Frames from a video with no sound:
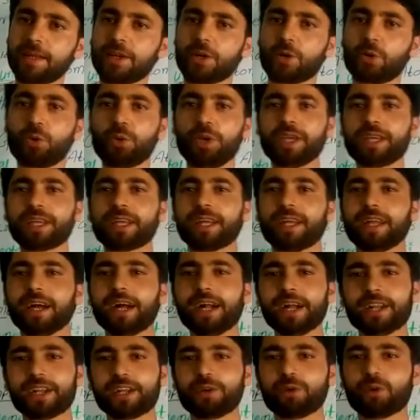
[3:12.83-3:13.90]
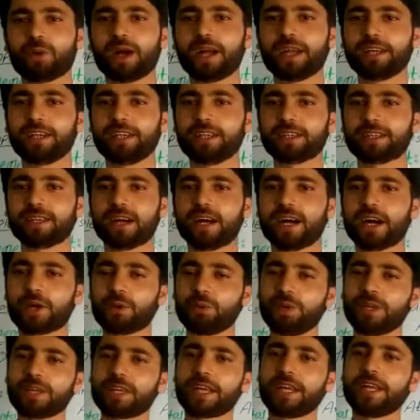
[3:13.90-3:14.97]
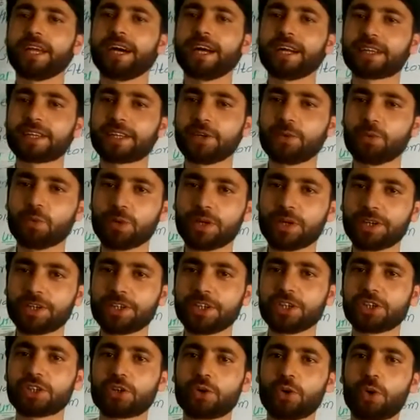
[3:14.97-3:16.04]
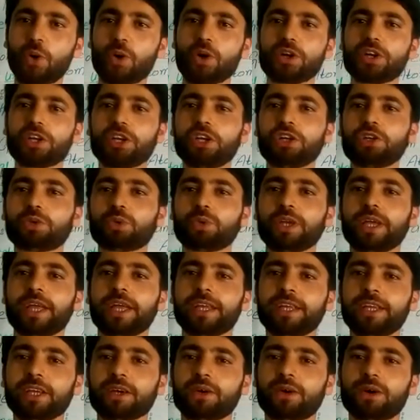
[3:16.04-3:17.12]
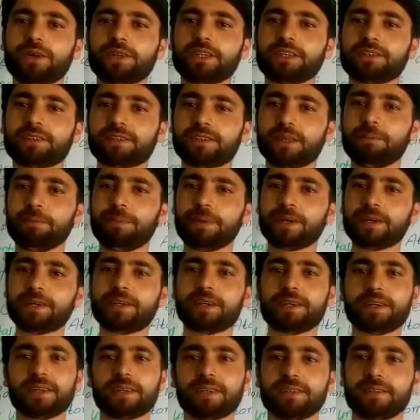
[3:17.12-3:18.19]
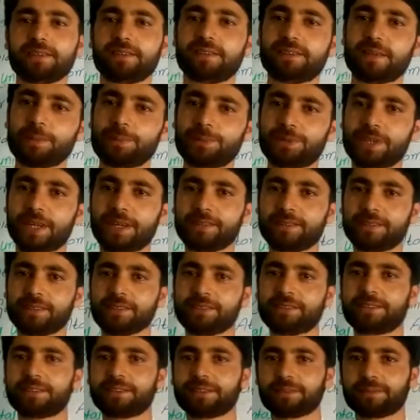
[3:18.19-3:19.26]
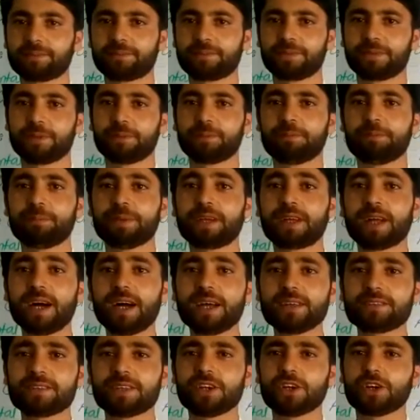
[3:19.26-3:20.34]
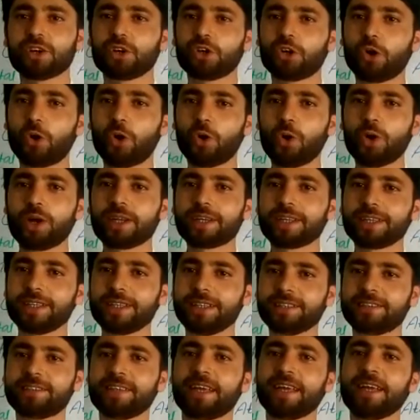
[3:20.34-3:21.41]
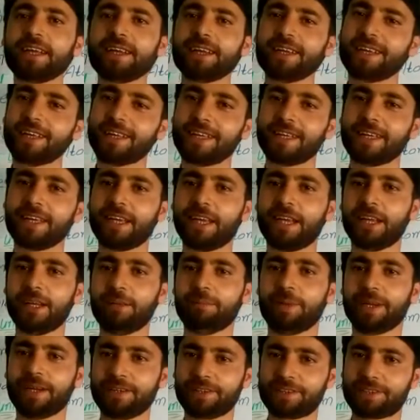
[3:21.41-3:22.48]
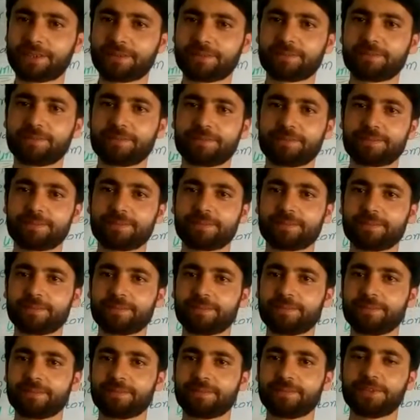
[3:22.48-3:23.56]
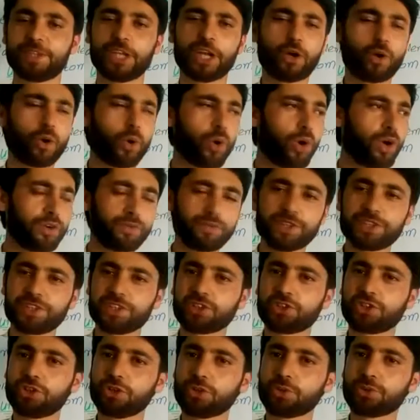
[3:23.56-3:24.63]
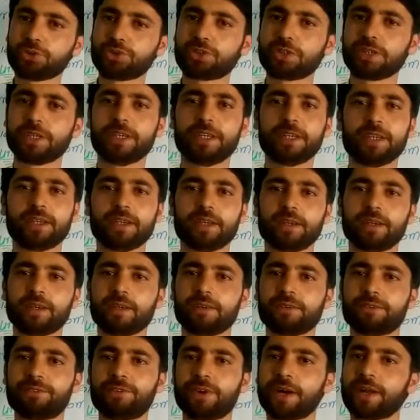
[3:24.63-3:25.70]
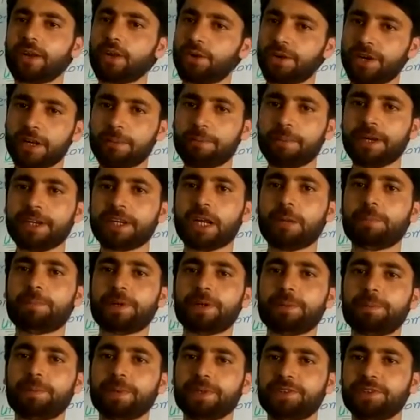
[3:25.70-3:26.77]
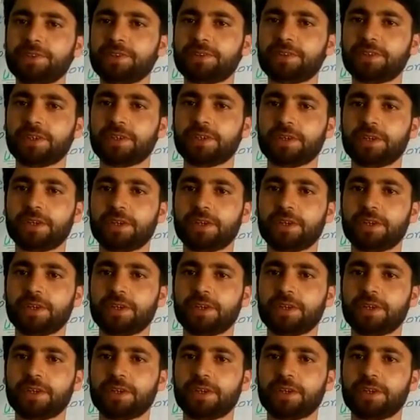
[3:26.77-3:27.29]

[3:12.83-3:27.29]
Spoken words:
We cannot divide it or we cannot convert it gold into any other simpler substances, because gold is an element. The gold which is used for ornamental purposes